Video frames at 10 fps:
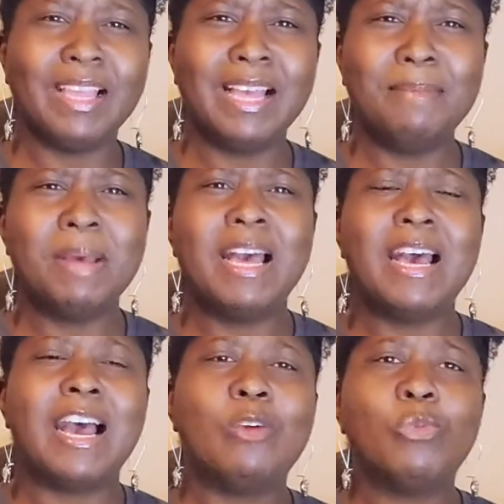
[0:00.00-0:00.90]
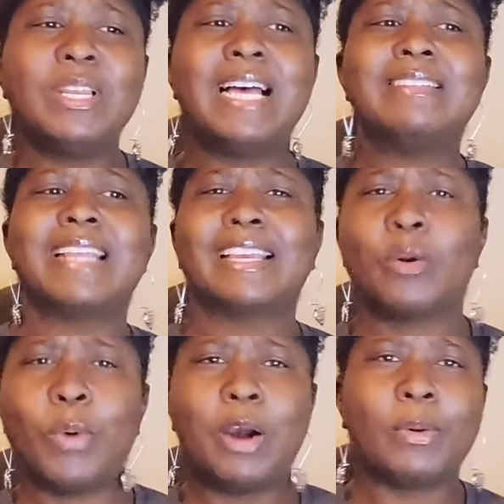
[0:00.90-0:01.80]
I'm realizing I
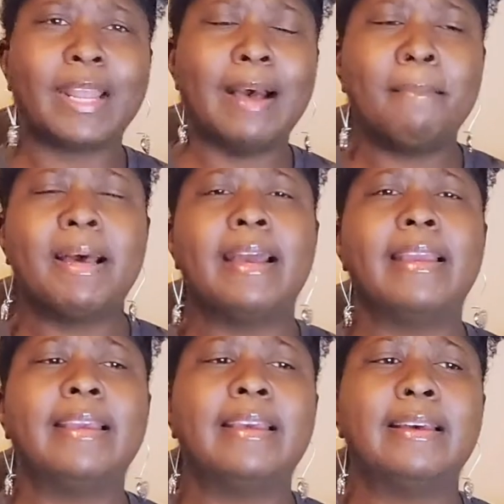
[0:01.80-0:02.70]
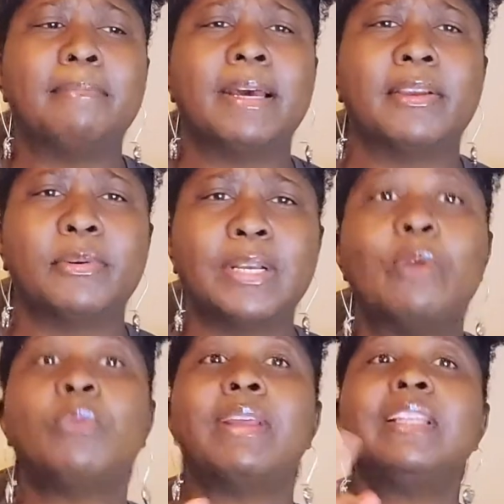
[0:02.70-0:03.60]
can walk without my crutch.
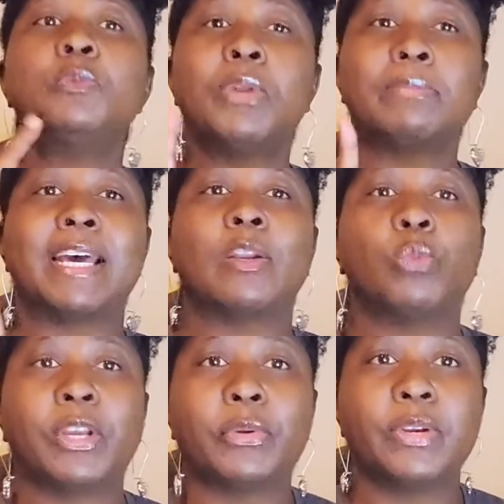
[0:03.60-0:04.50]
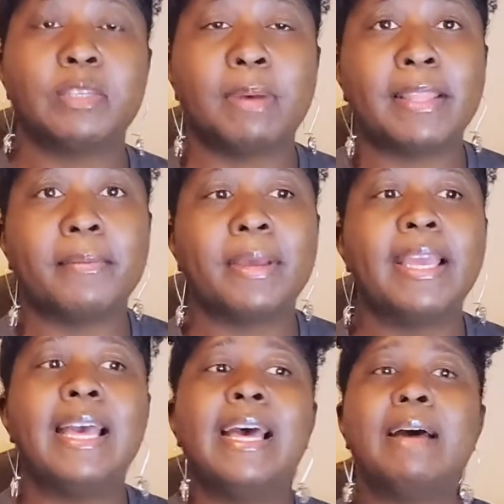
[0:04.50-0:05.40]
At this point, I'm down to one crutch, by the way.
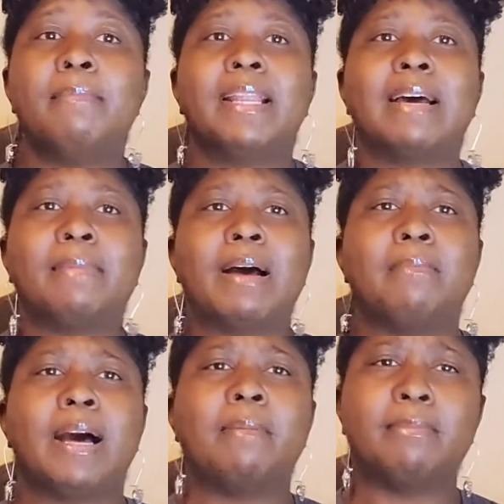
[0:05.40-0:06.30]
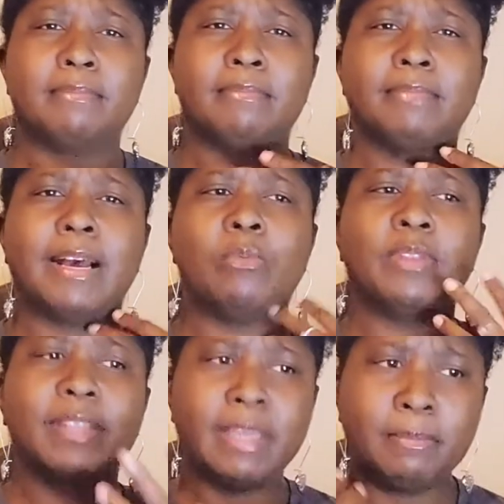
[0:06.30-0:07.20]
But I'm
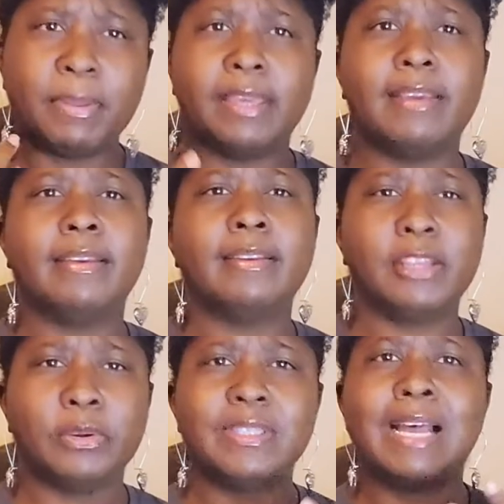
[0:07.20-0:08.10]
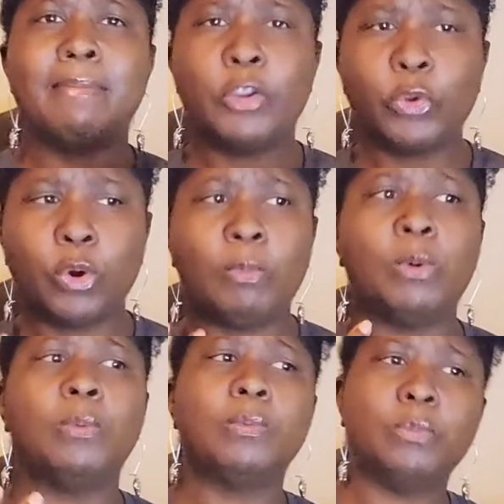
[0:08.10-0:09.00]
limping. You know, it's not my
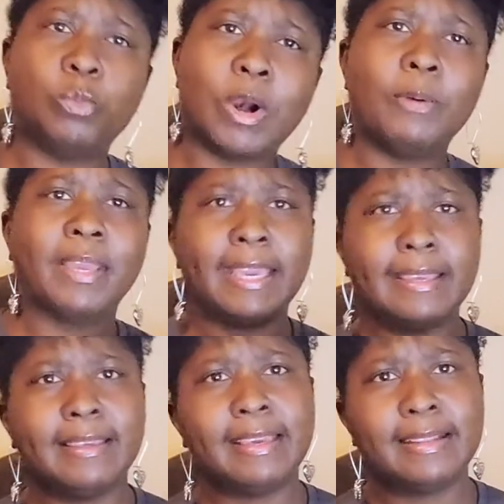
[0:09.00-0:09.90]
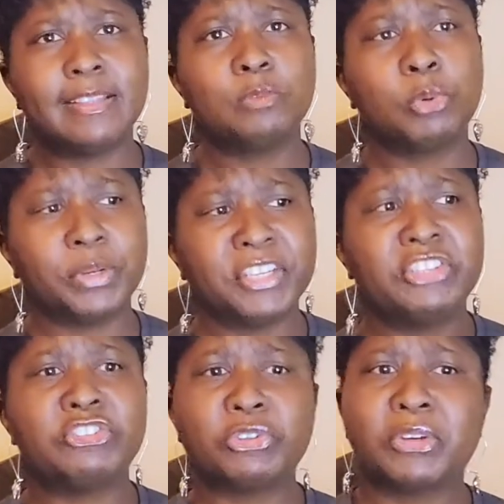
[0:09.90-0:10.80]
normal walk gait yet at this point in
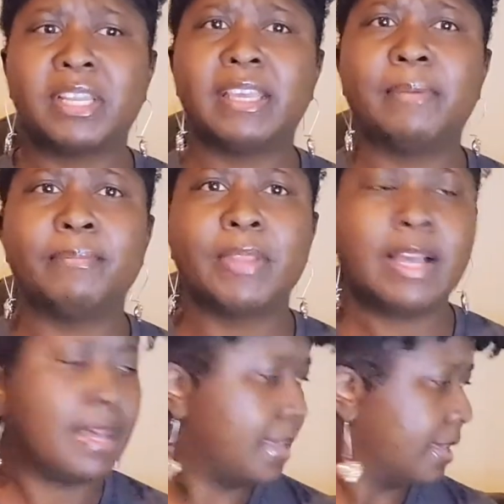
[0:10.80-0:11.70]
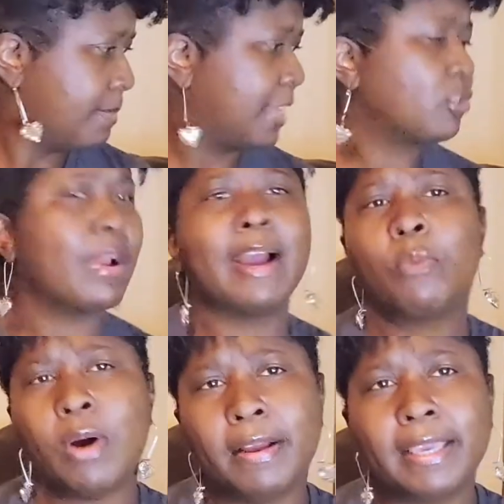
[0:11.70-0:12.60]
the journey. I try
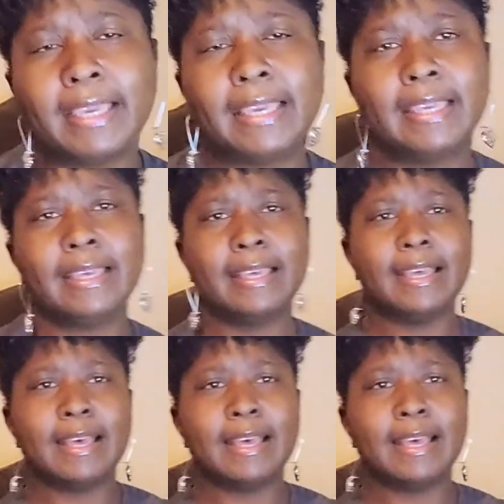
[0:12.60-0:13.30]
walking